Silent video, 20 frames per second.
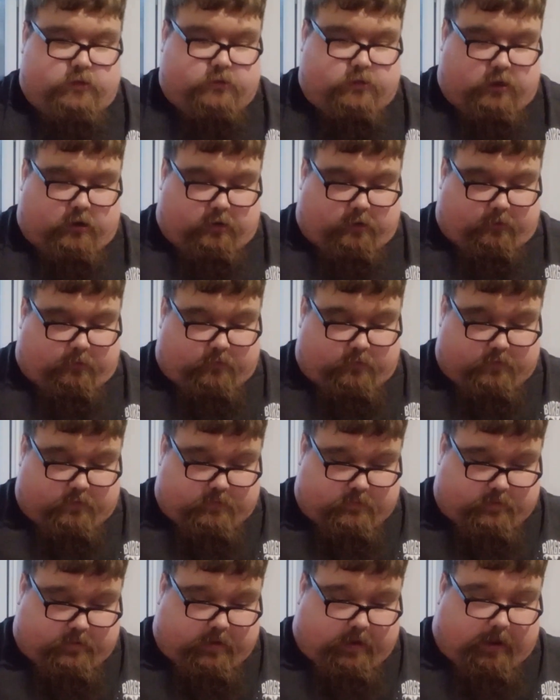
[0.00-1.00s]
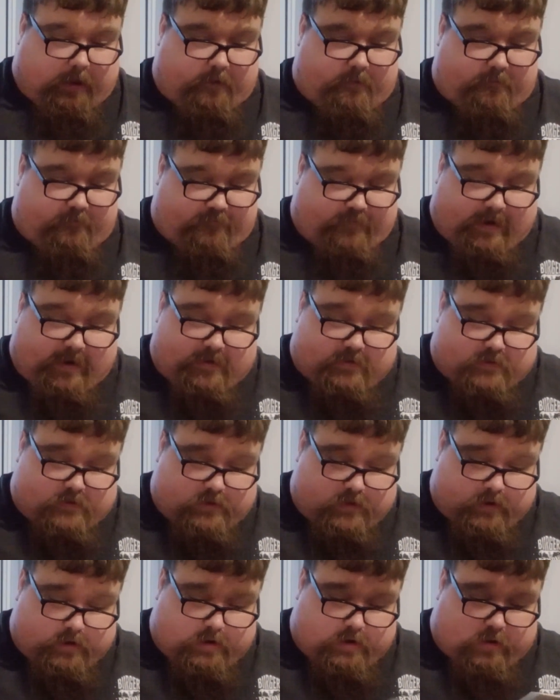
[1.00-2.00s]
So, yeah, thanks.
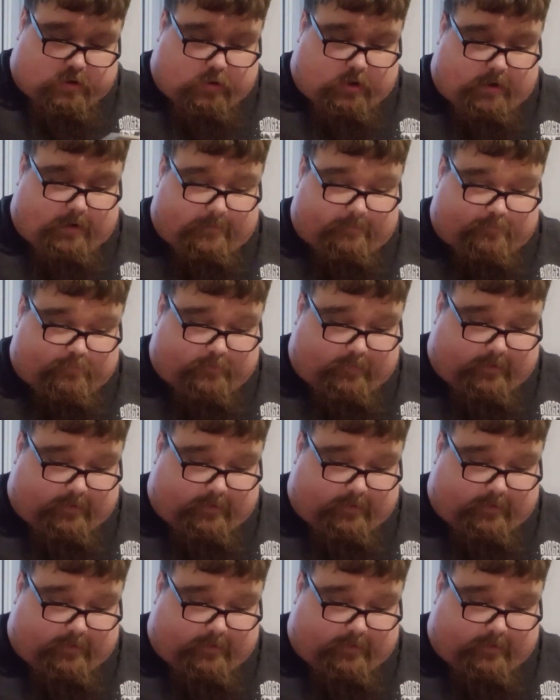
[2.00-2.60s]
I